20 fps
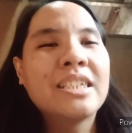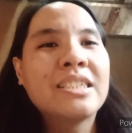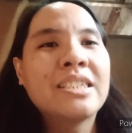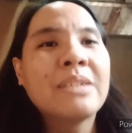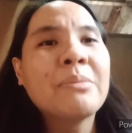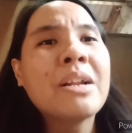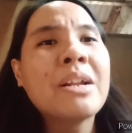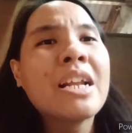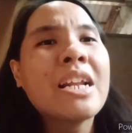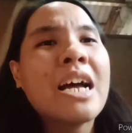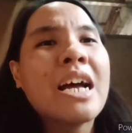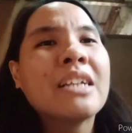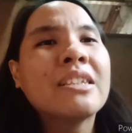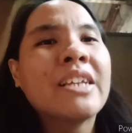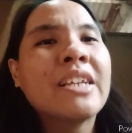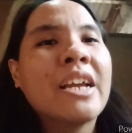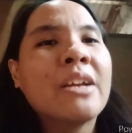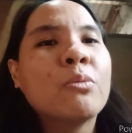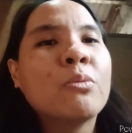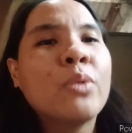Simulan
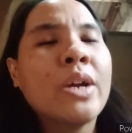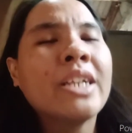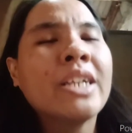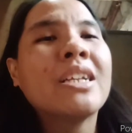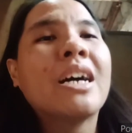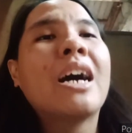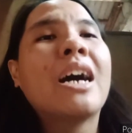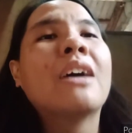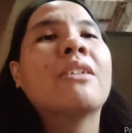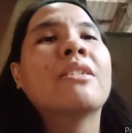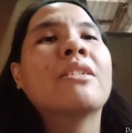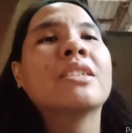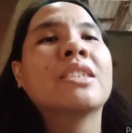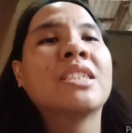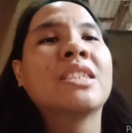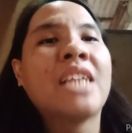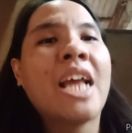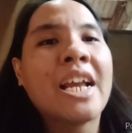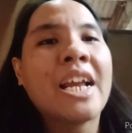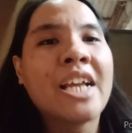natin with our
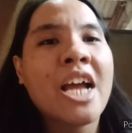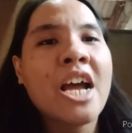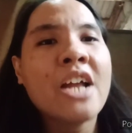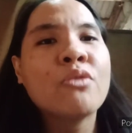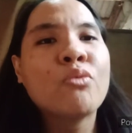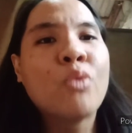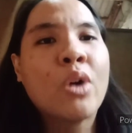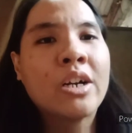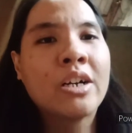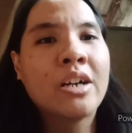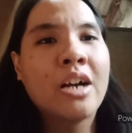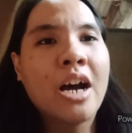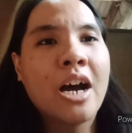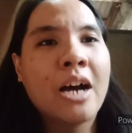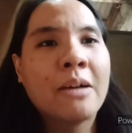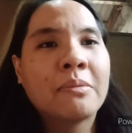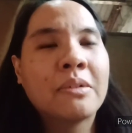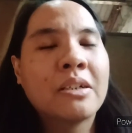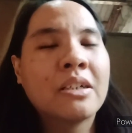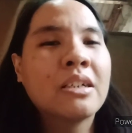second runner
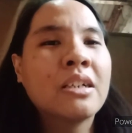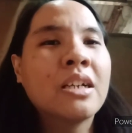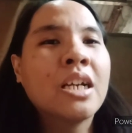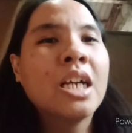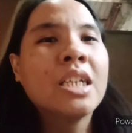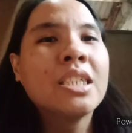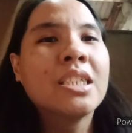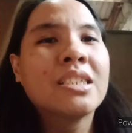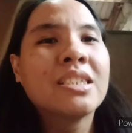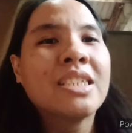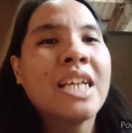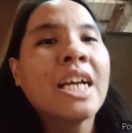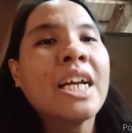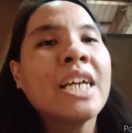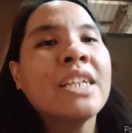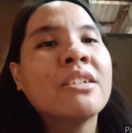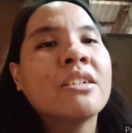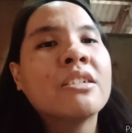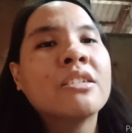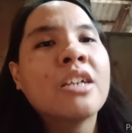up. The
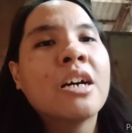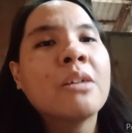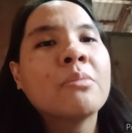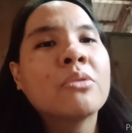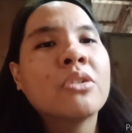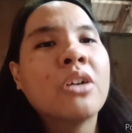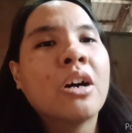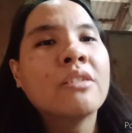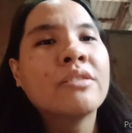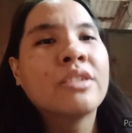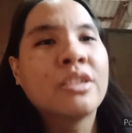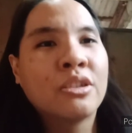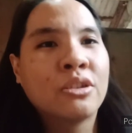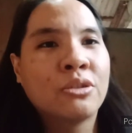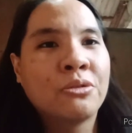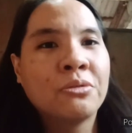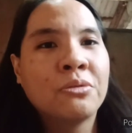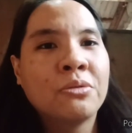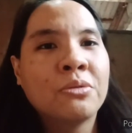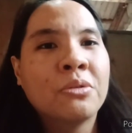second runner up goes
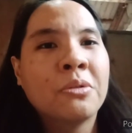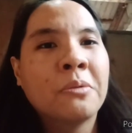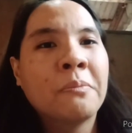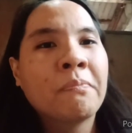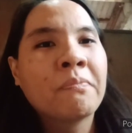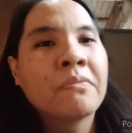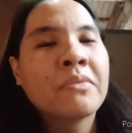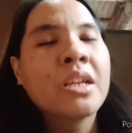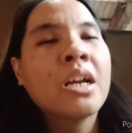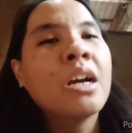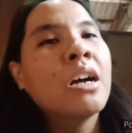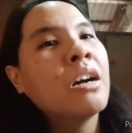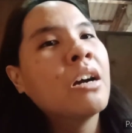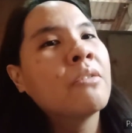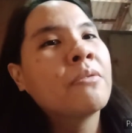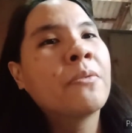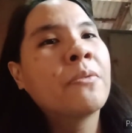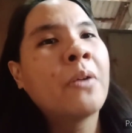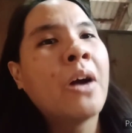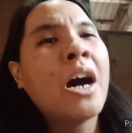to
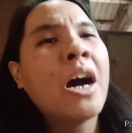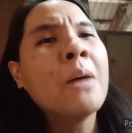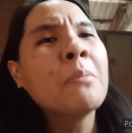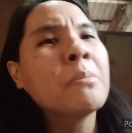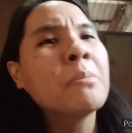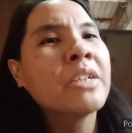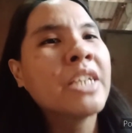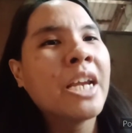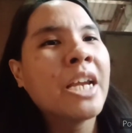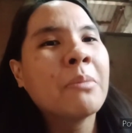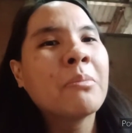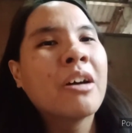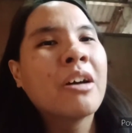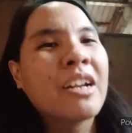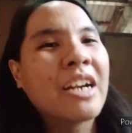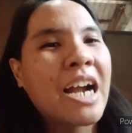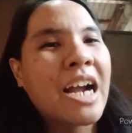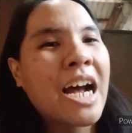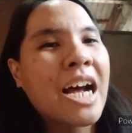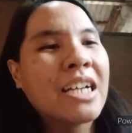from
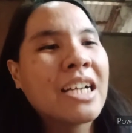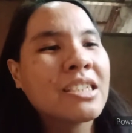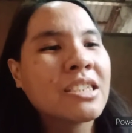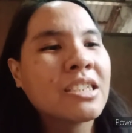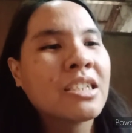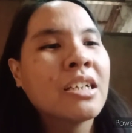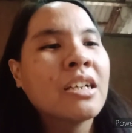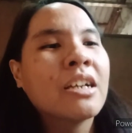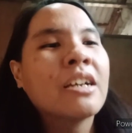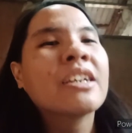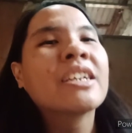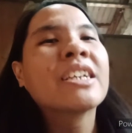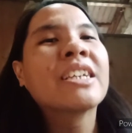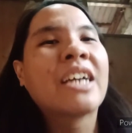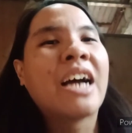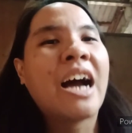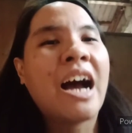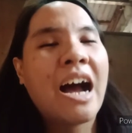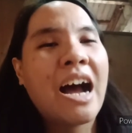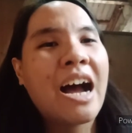Guimaras,
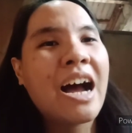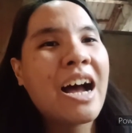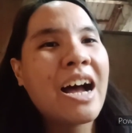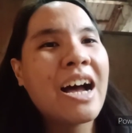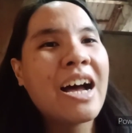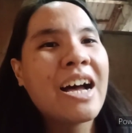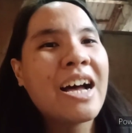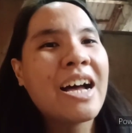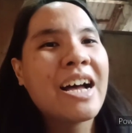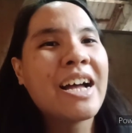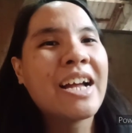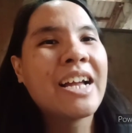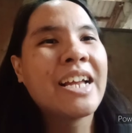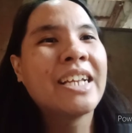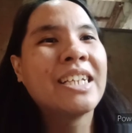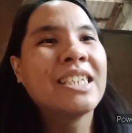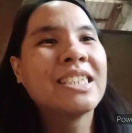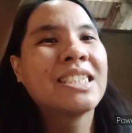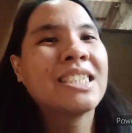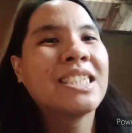
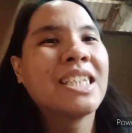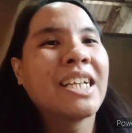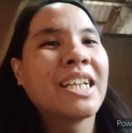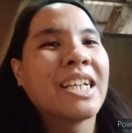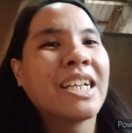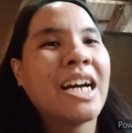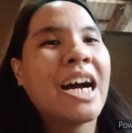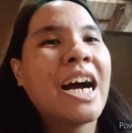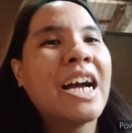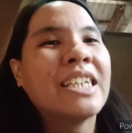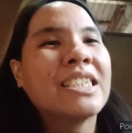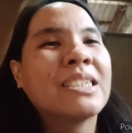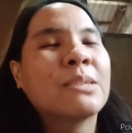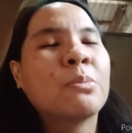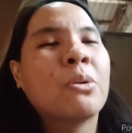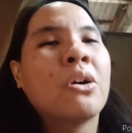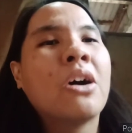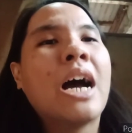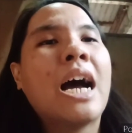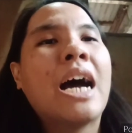Kais. Si Kais
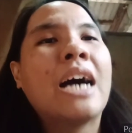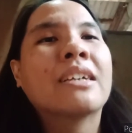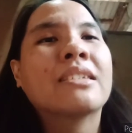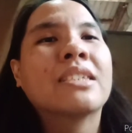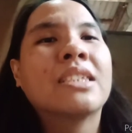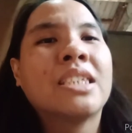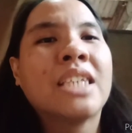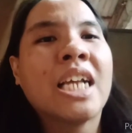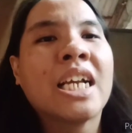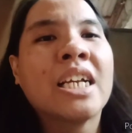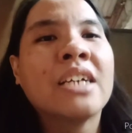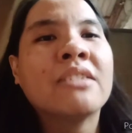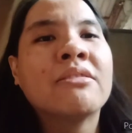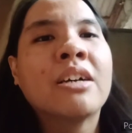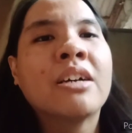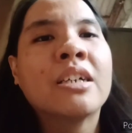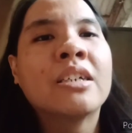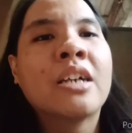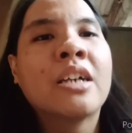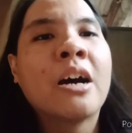po ang second
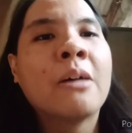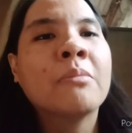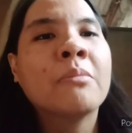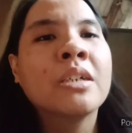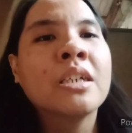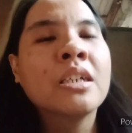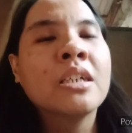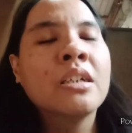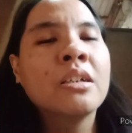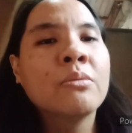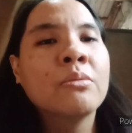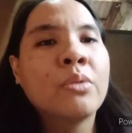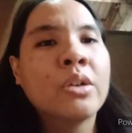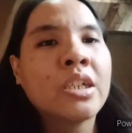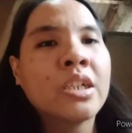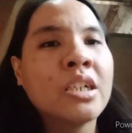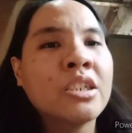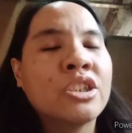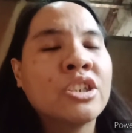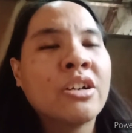runner up for
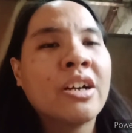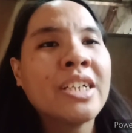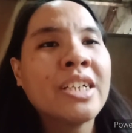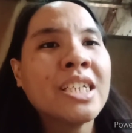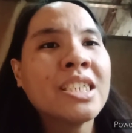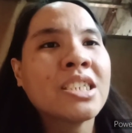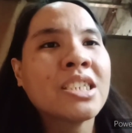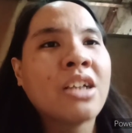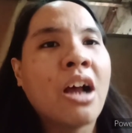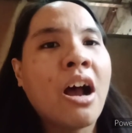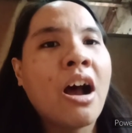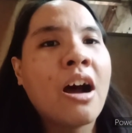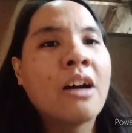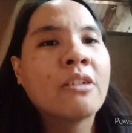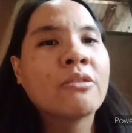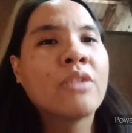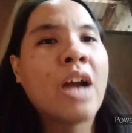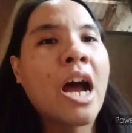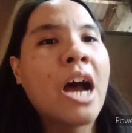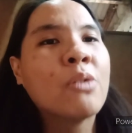the Journey
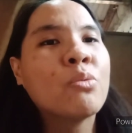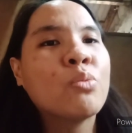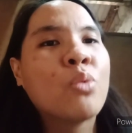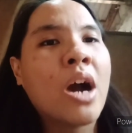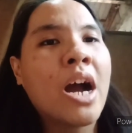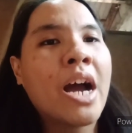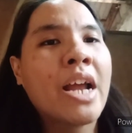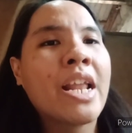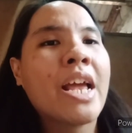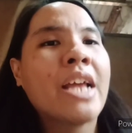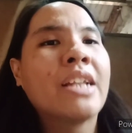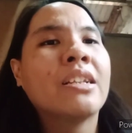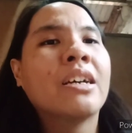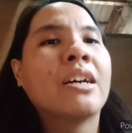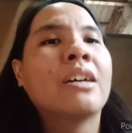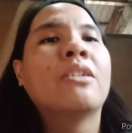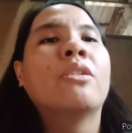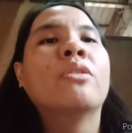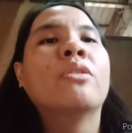Song Round 1 and the